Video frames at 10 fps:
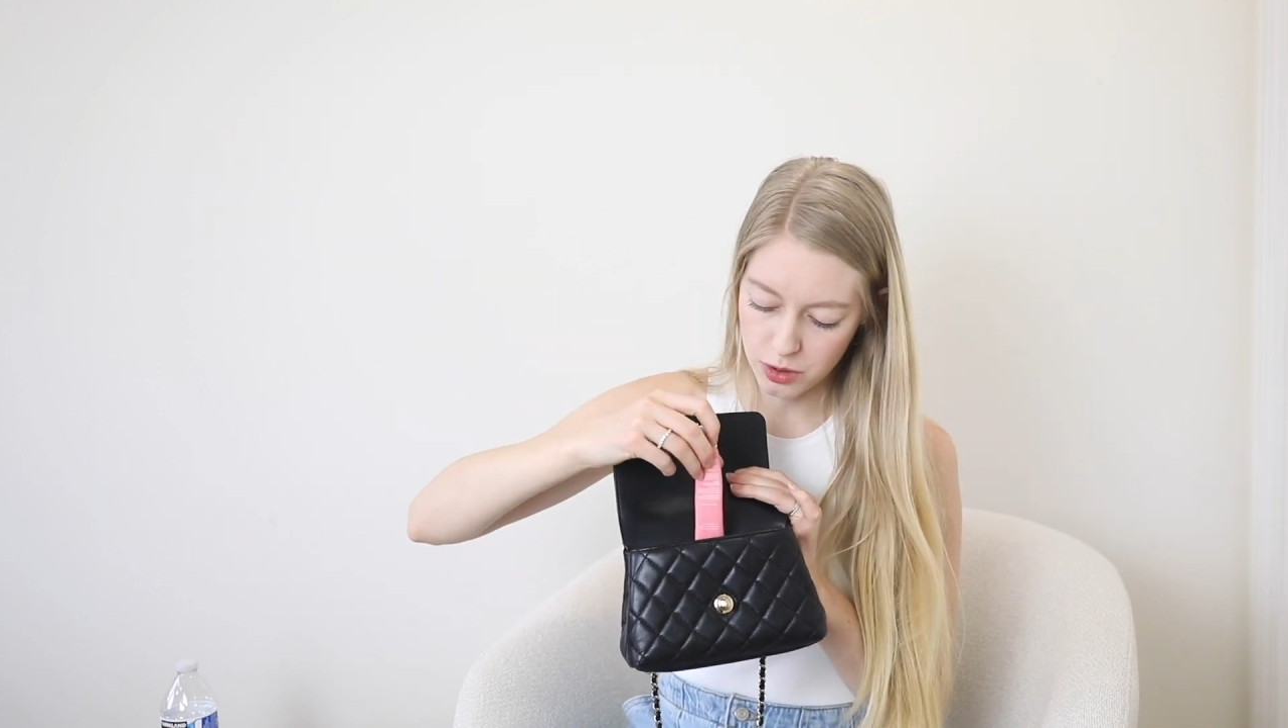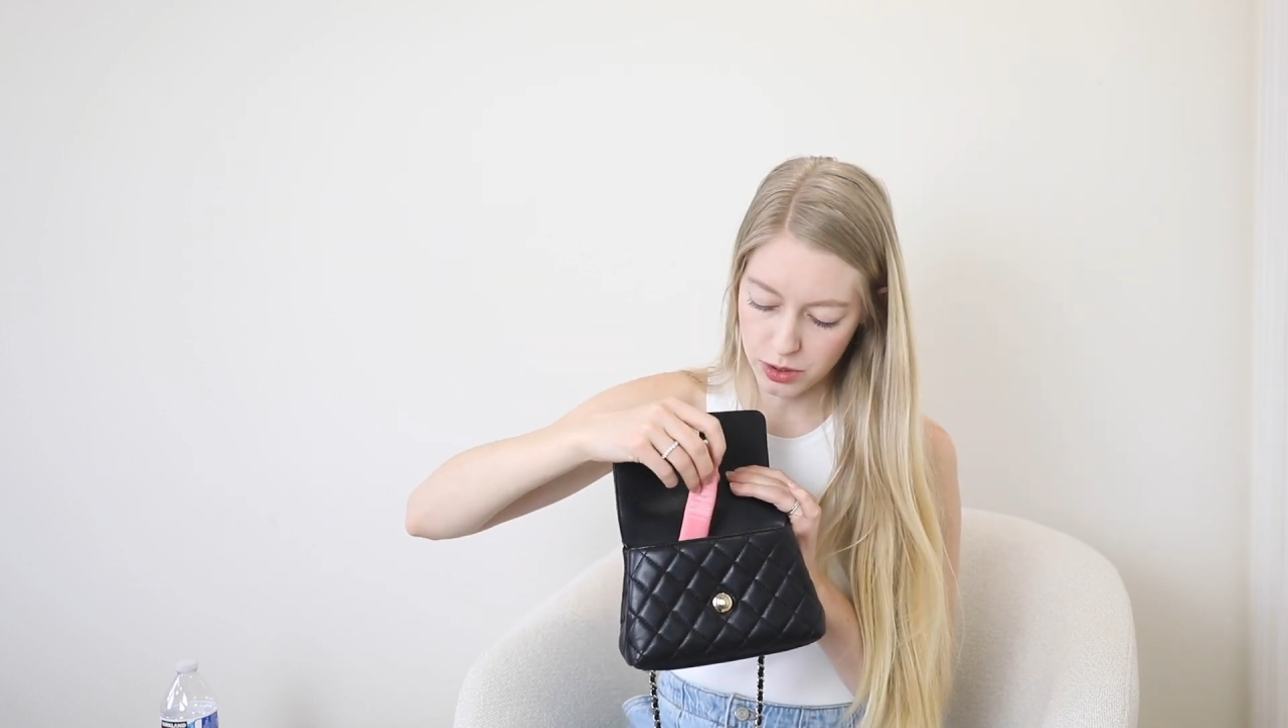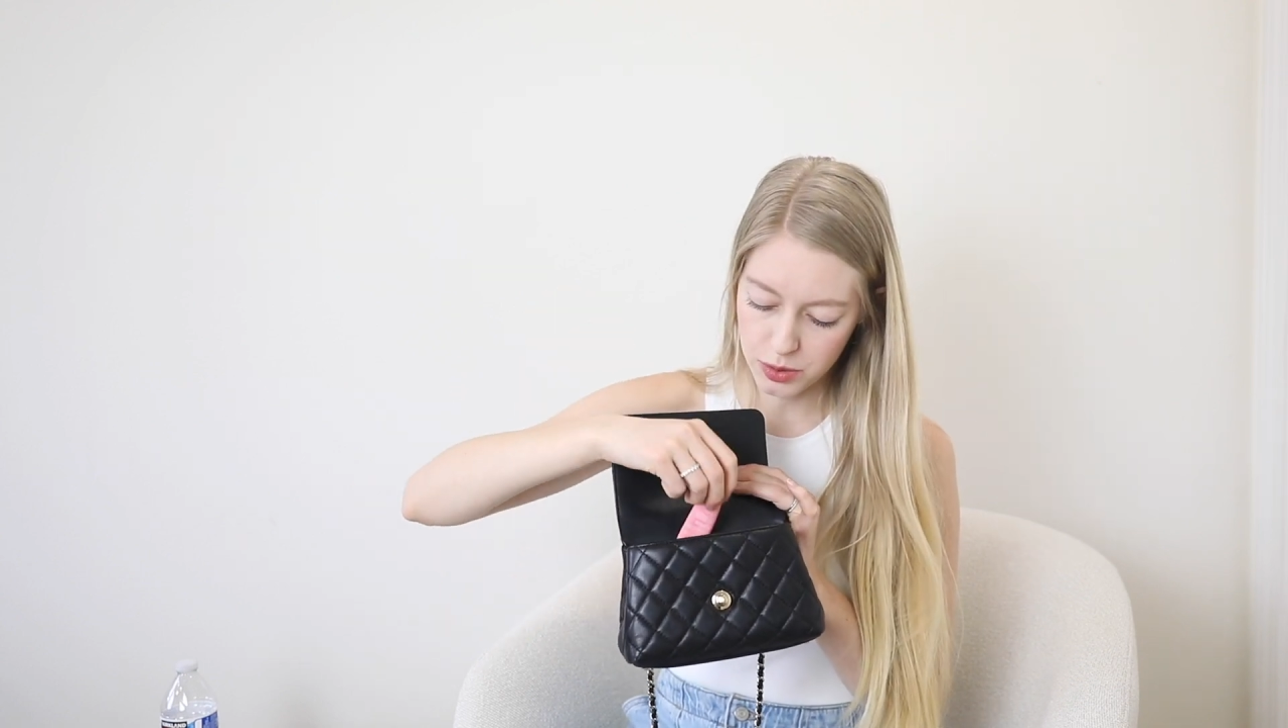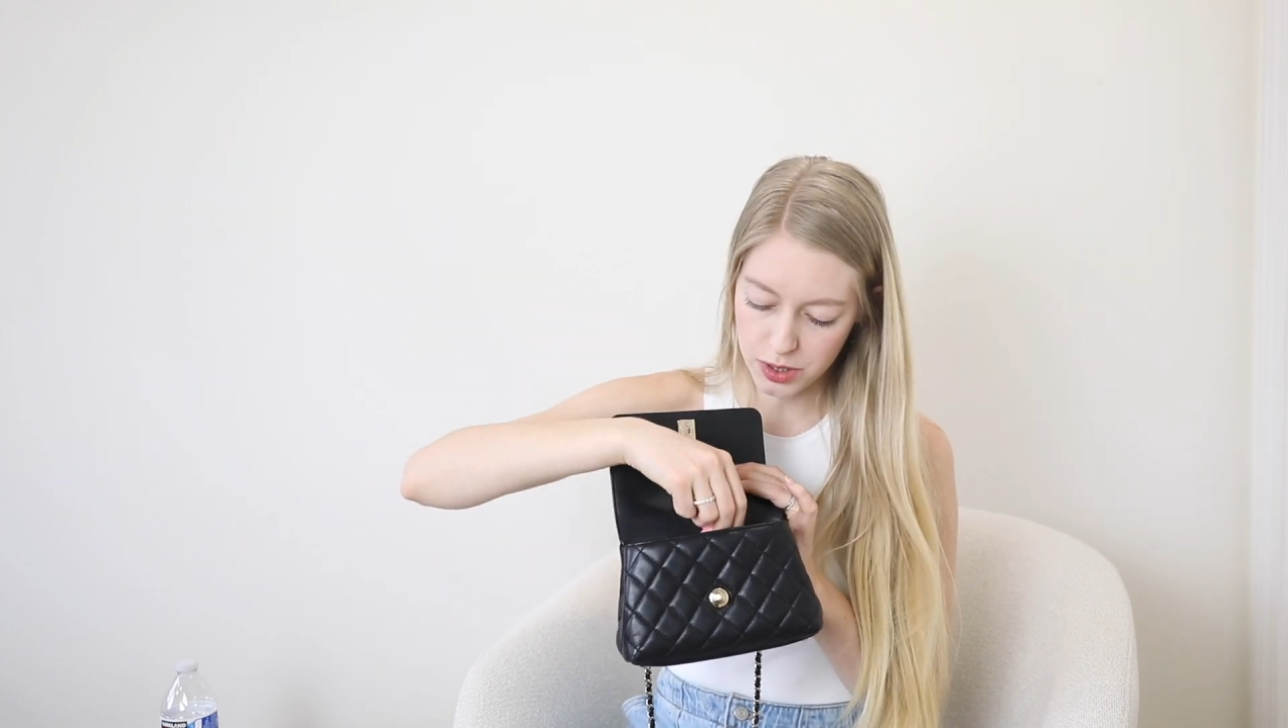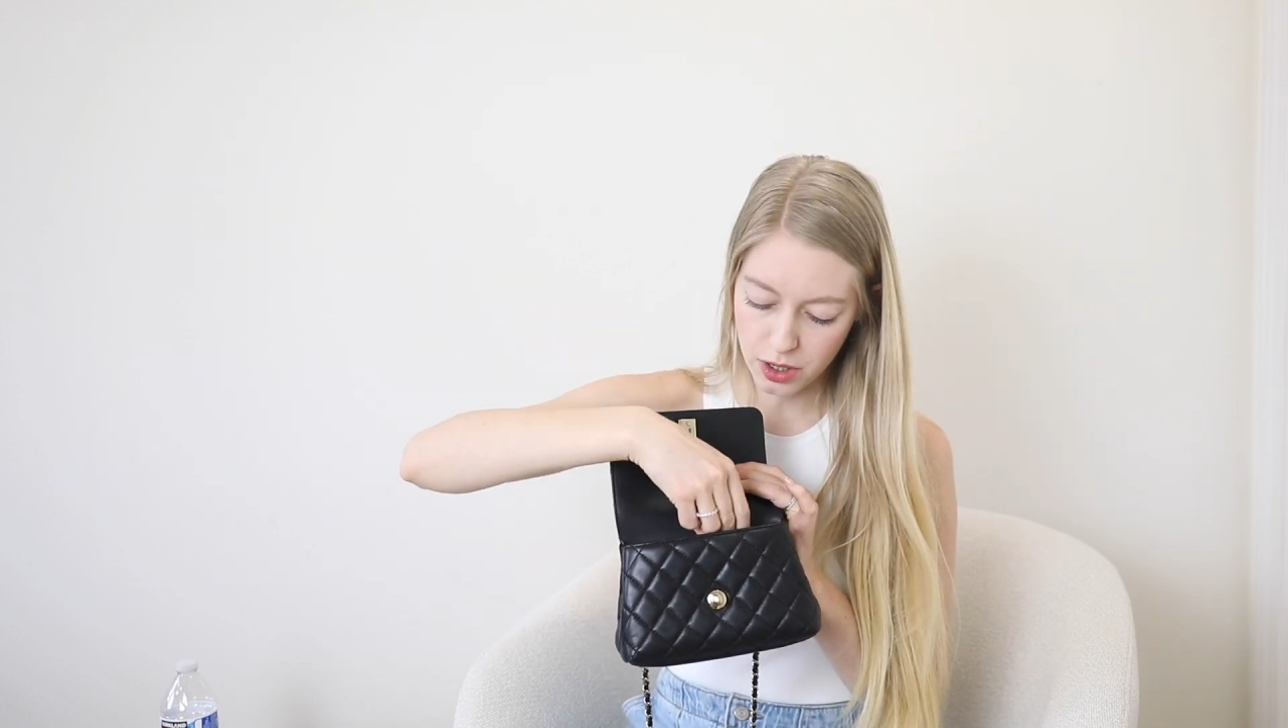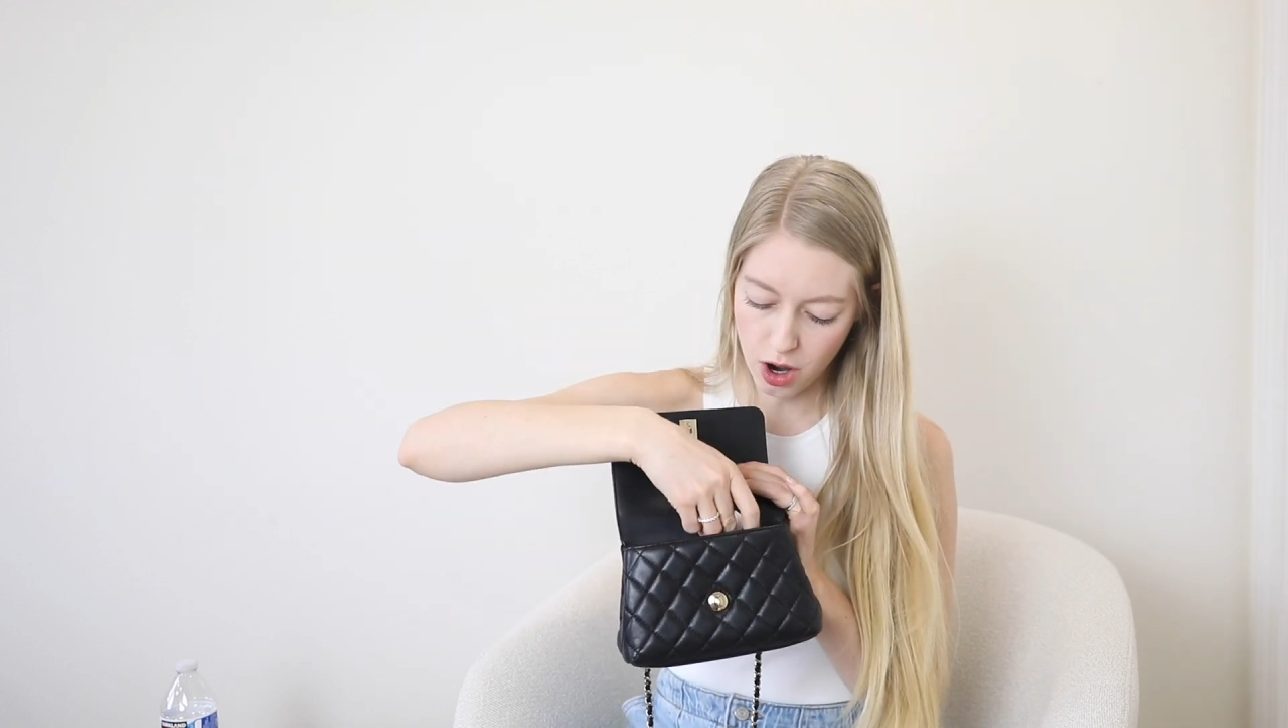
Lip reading: or use a